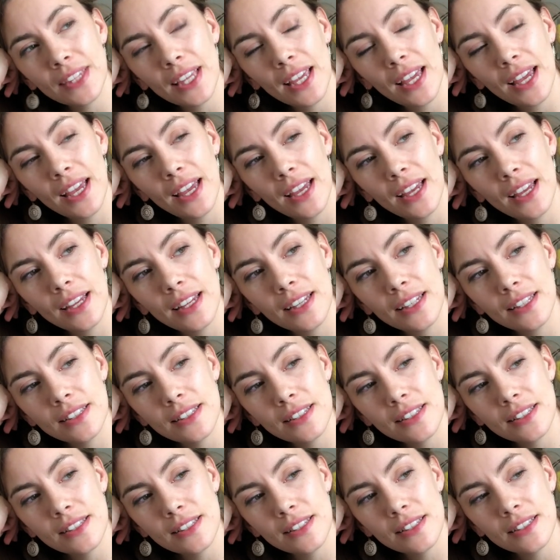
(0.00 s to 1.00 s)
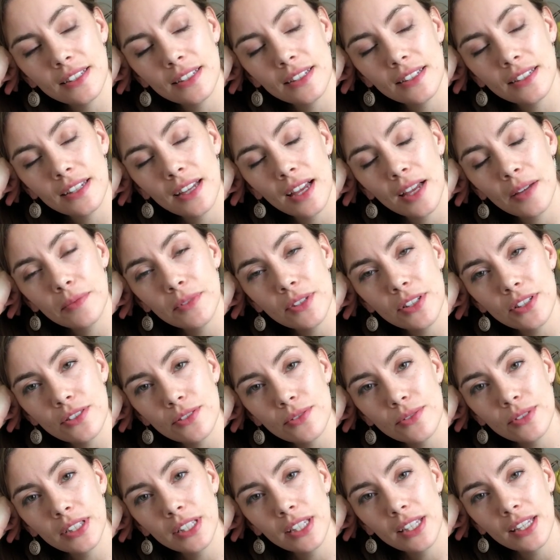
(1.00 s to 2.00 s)
And I'm just
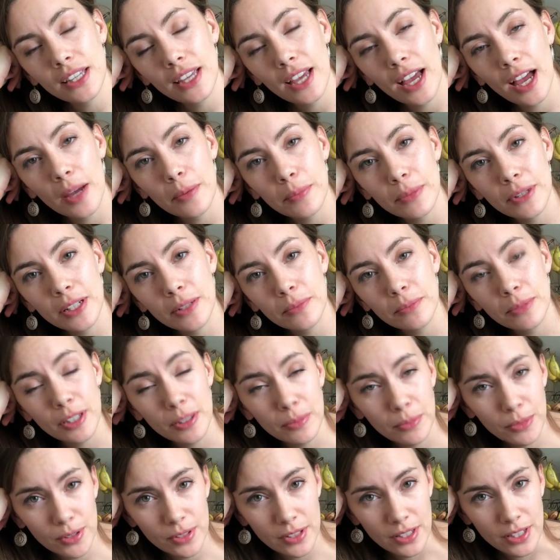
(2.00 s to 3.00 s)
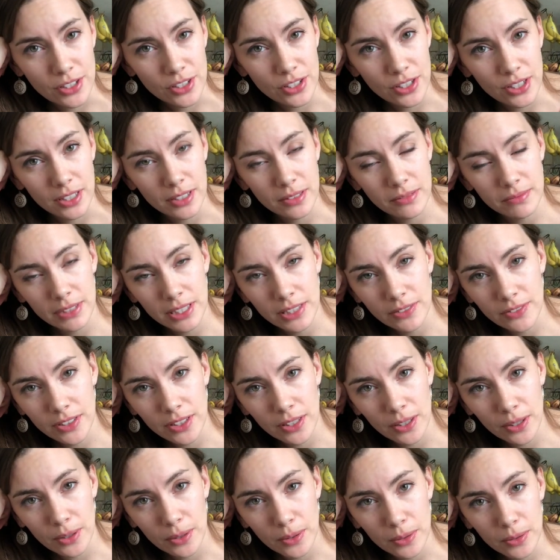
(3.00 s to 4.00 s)
really happy to be a musician, even
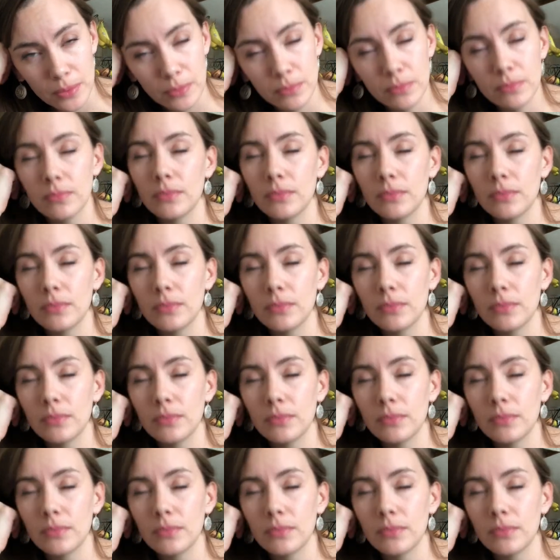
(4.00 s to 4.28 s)
though,